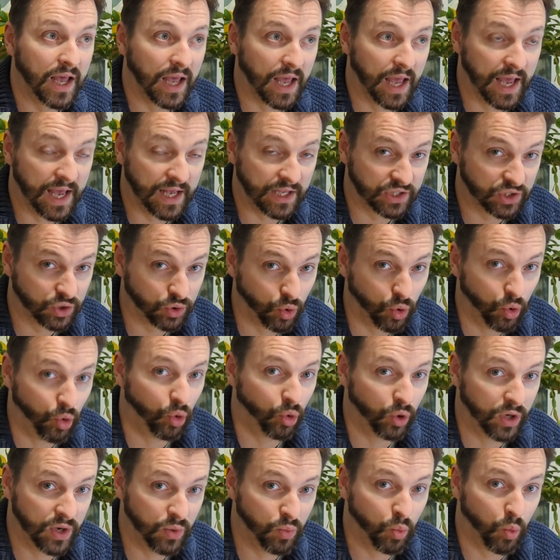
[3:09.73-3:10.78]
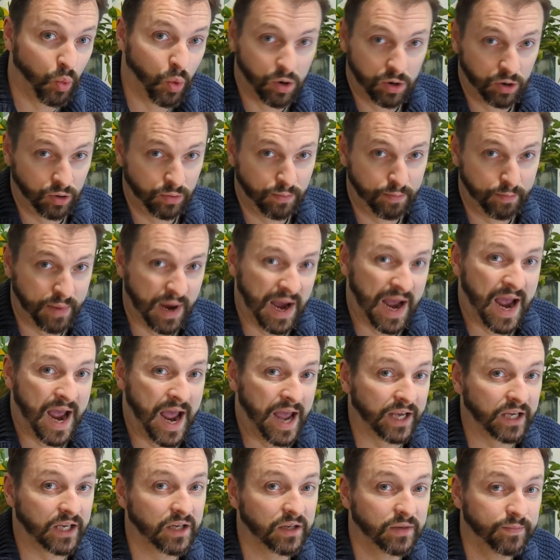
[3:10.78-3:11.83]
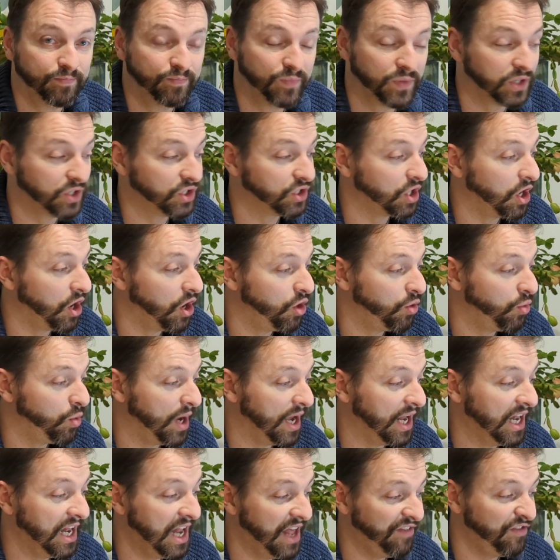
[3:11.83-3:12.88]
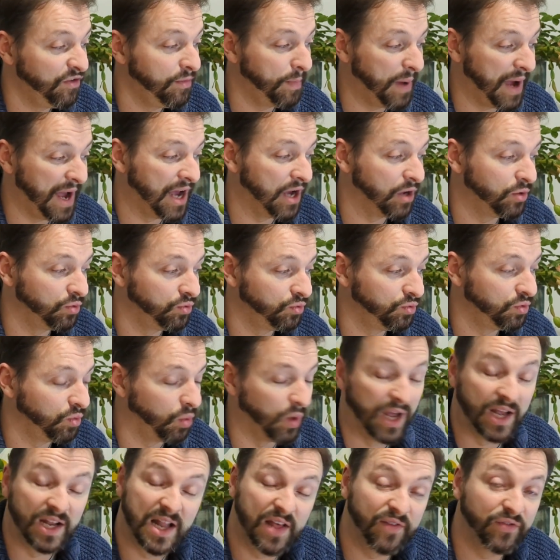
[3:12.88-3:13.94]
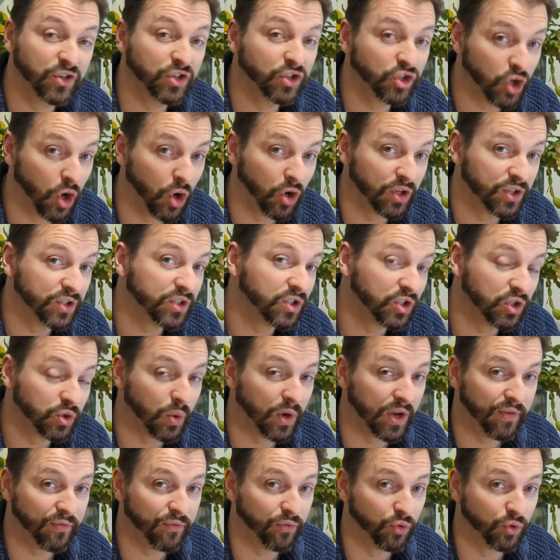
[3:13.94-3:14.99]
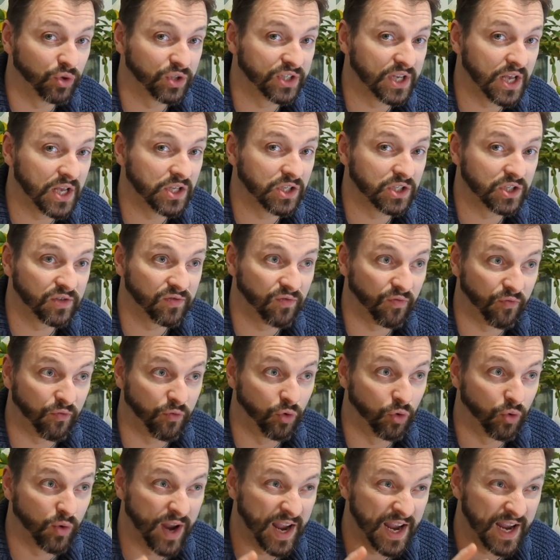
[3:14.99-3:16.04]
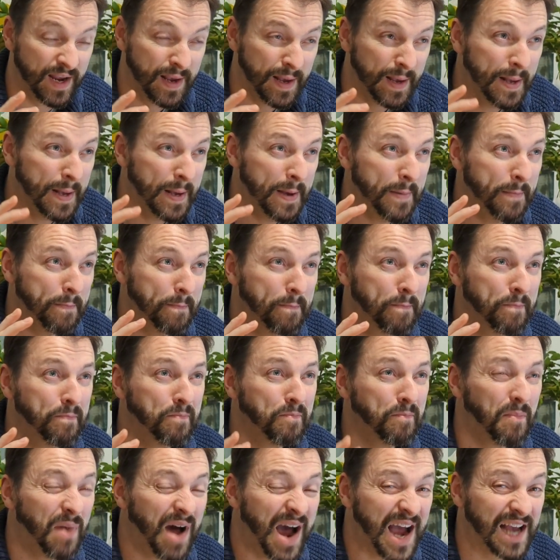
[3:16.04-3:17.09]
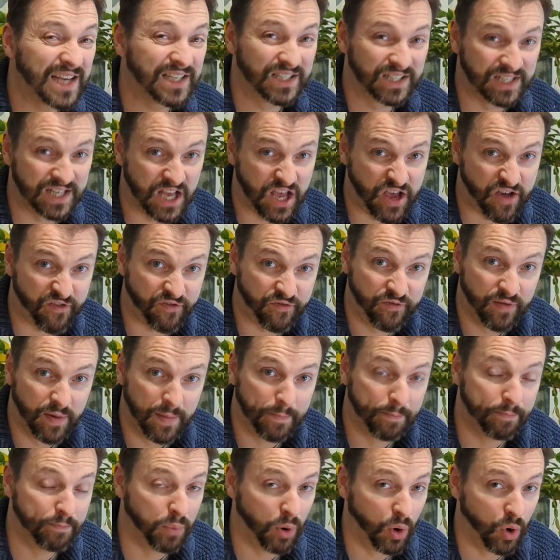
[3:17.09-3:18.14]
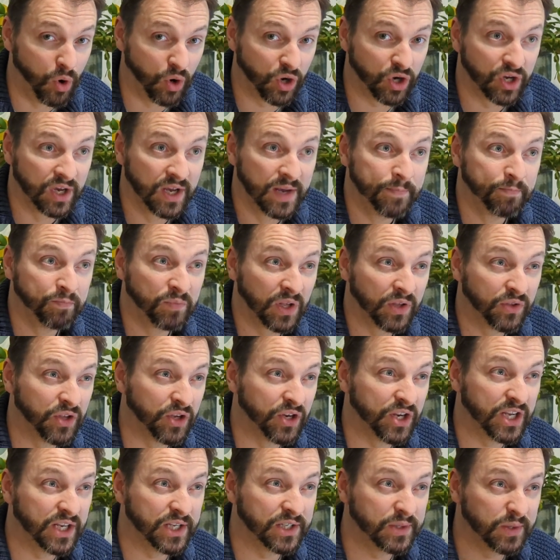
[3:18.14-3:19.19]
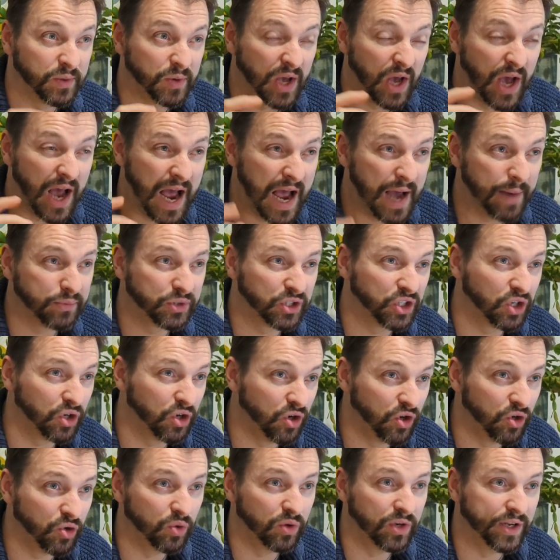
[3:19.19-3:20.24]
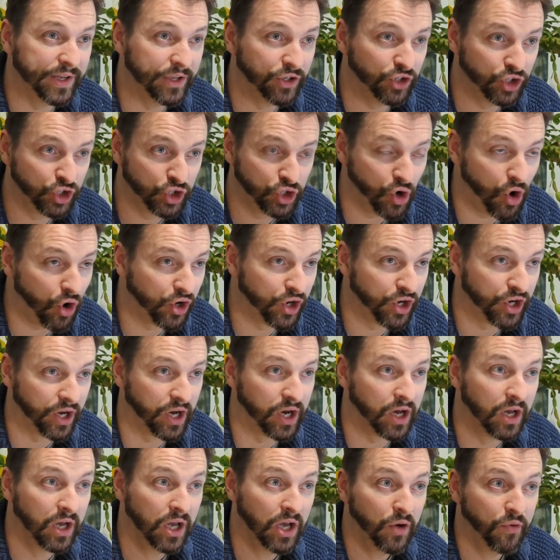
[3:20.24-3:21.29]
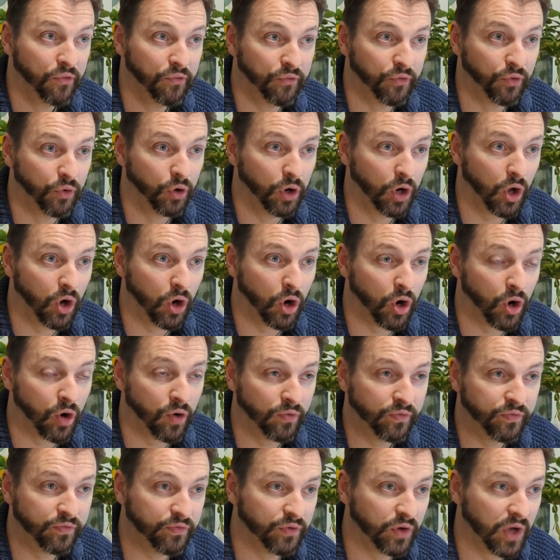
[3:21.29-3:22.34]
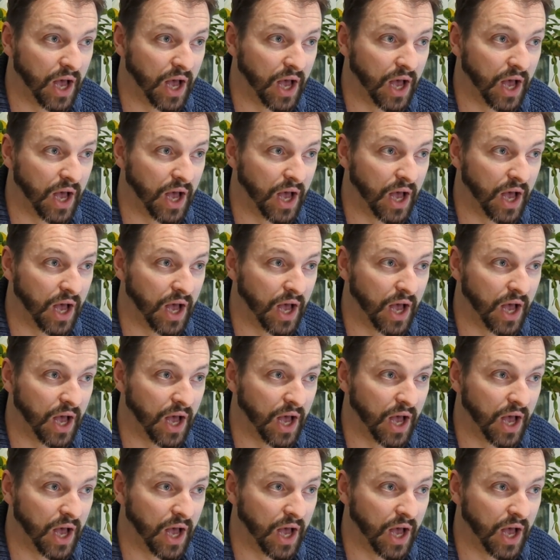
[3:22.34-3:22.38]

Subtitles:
It's all in one bag. So $11.24 for a massive book that is absolutely chocker full of